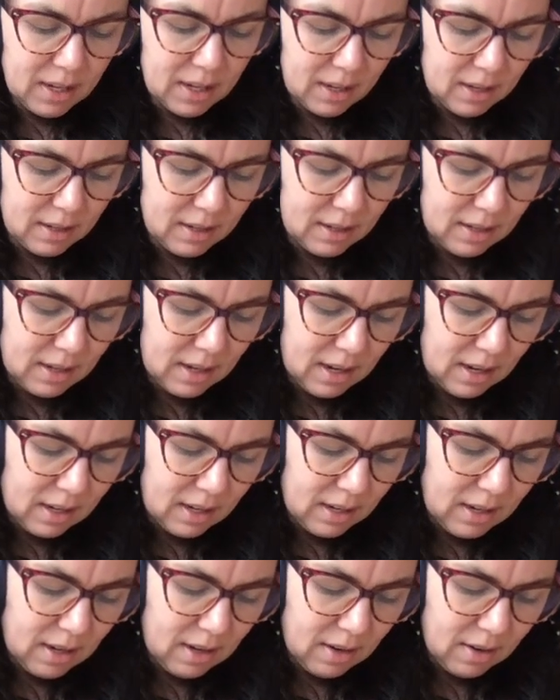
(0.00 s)
and
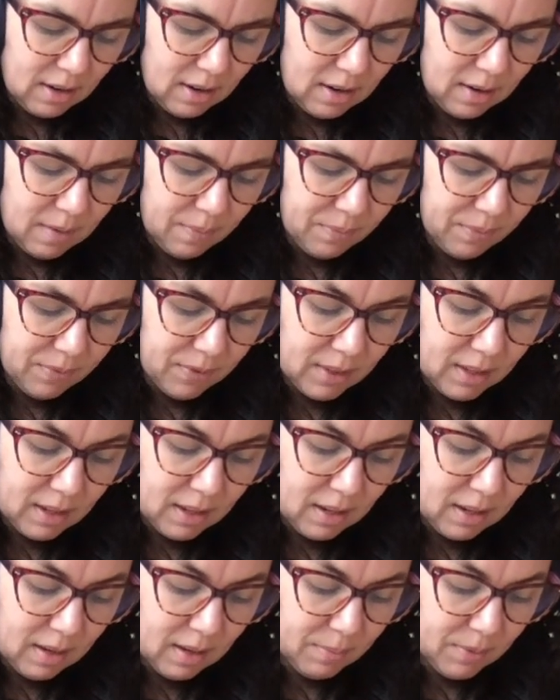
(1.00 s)
you know, um,
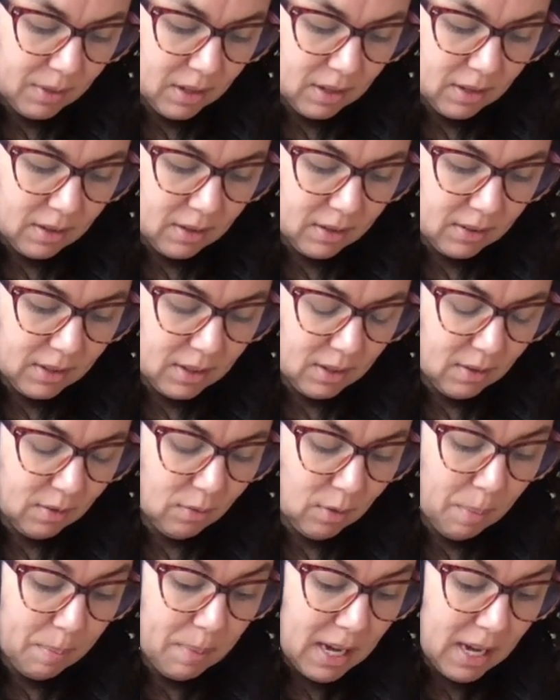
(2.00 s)
I'm uh, going to
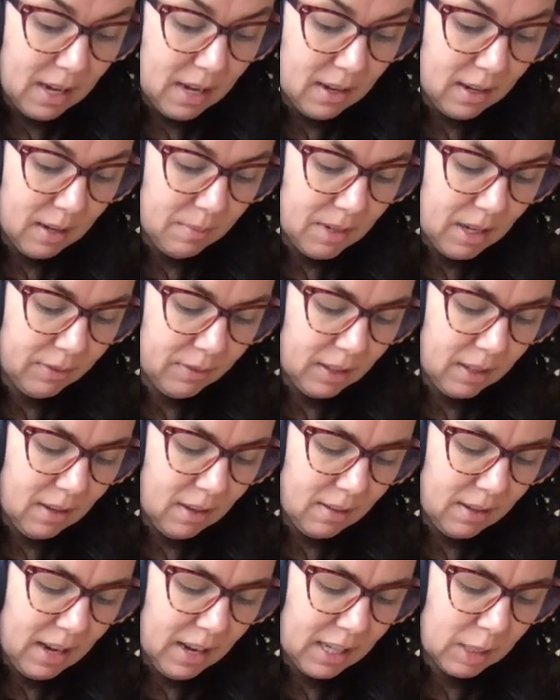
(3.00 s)
repeat, I'm definitely
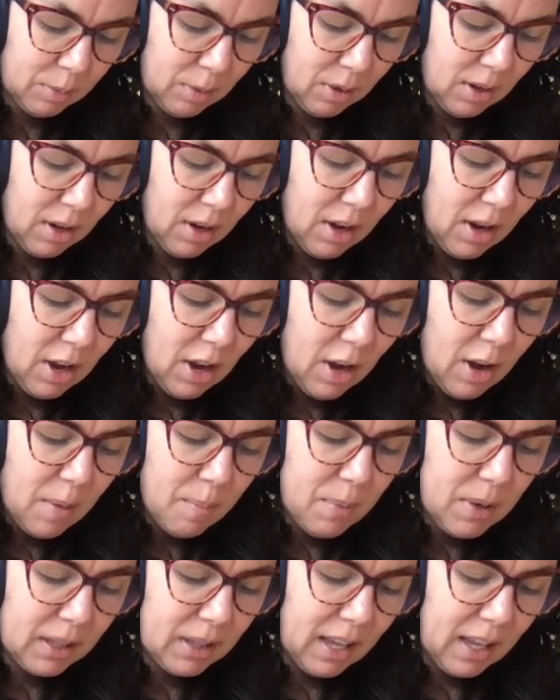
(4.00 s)
not an expert,
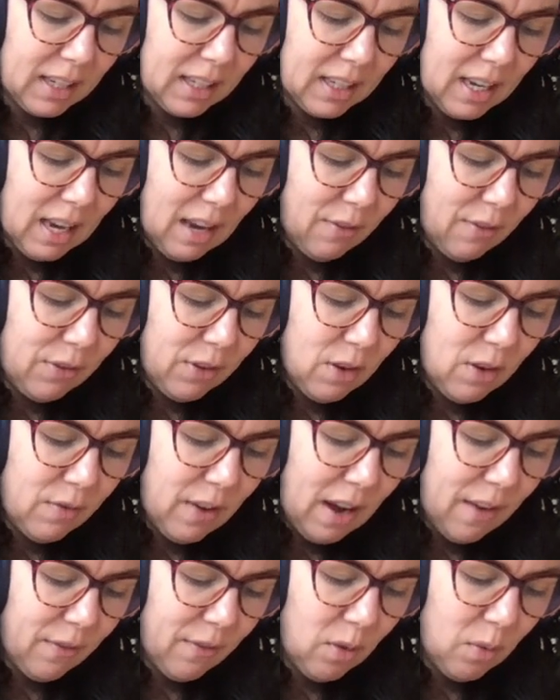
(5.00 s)
but like if you've
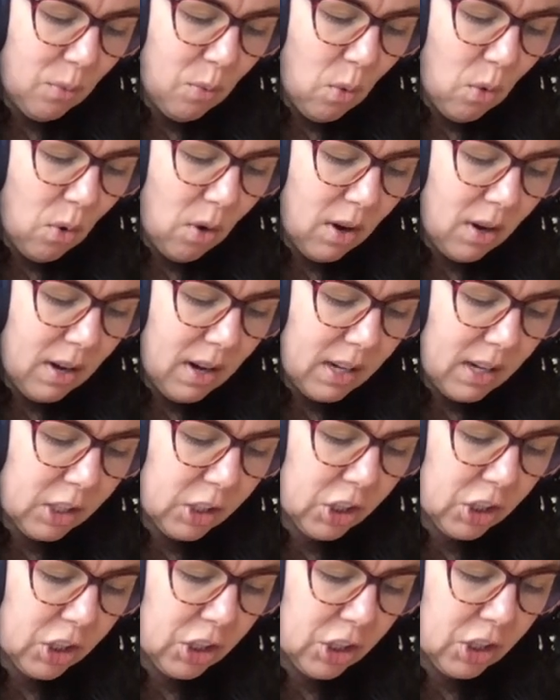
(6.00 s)
ever worn a
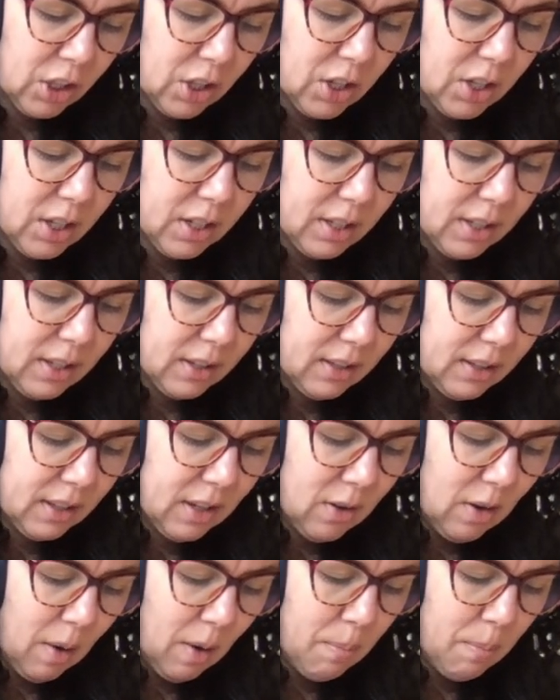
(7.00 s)
shirt, you
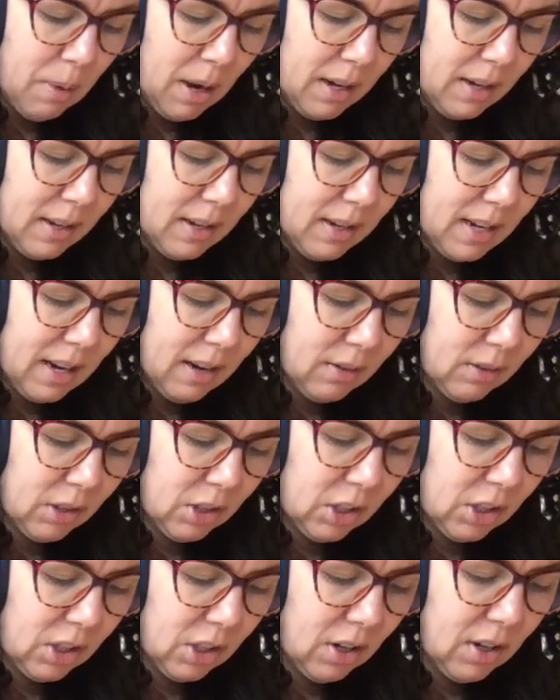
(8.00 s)
know, a button down
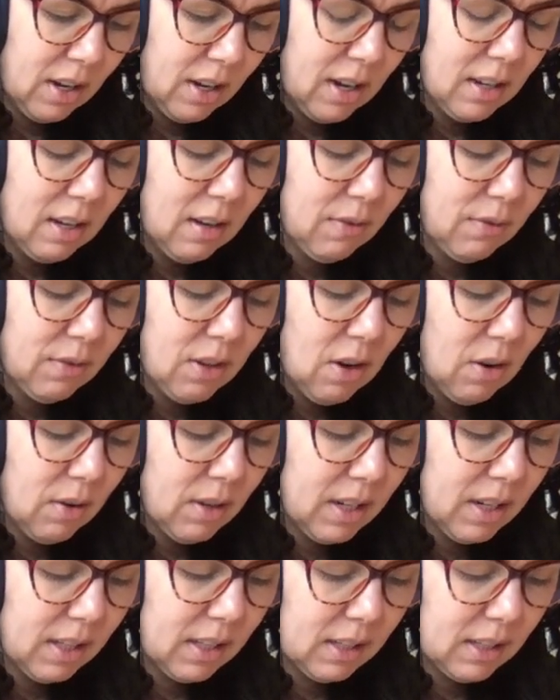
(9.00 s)
shirt, and you've
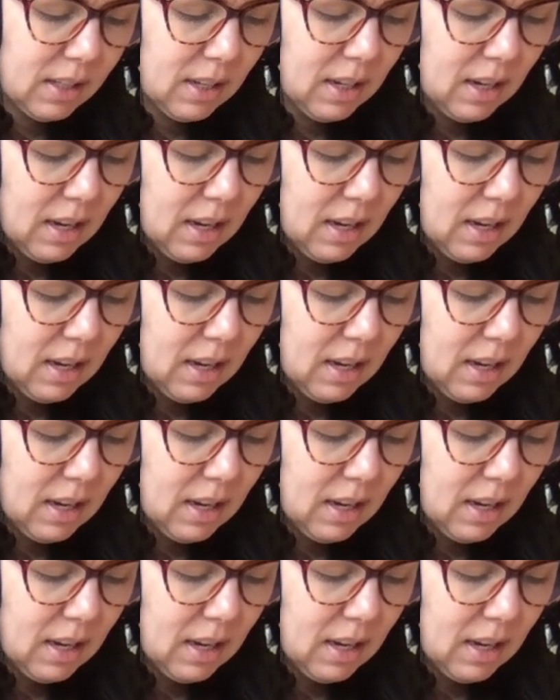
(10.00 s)
noticed